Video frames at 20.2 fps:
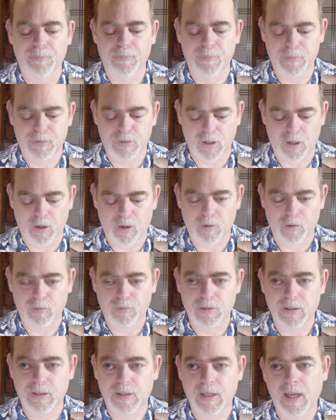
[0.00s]
so
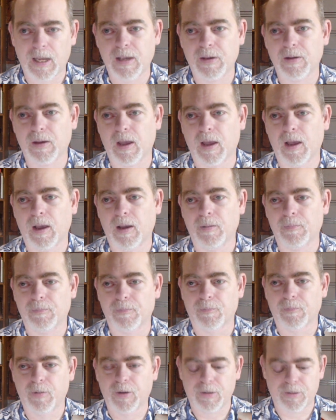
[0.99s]
today, um,
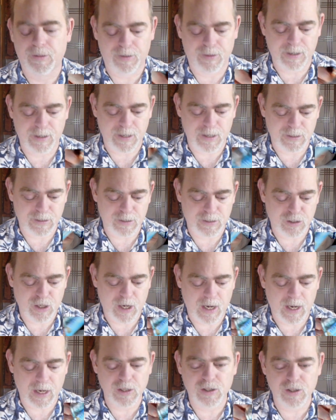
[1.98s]
with these
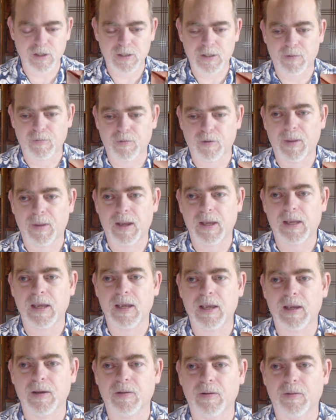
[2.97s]
changes that we're
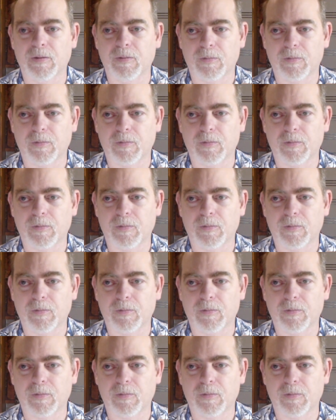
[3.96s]
making, uh,